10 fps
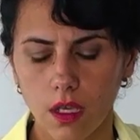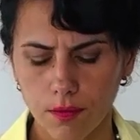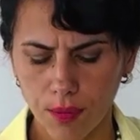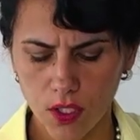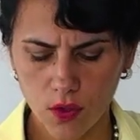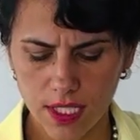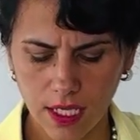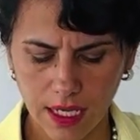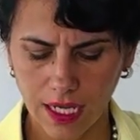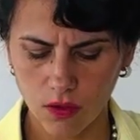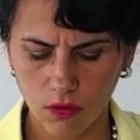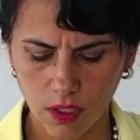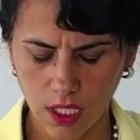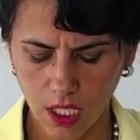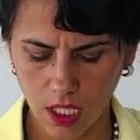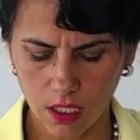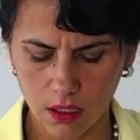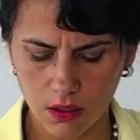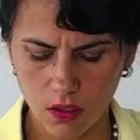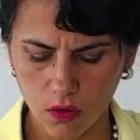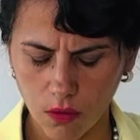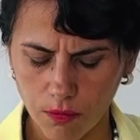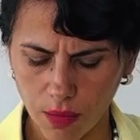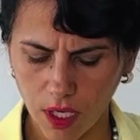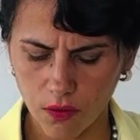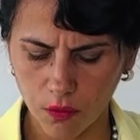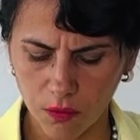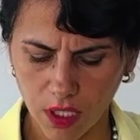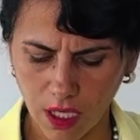But you're saying I don't care, so don't bother me.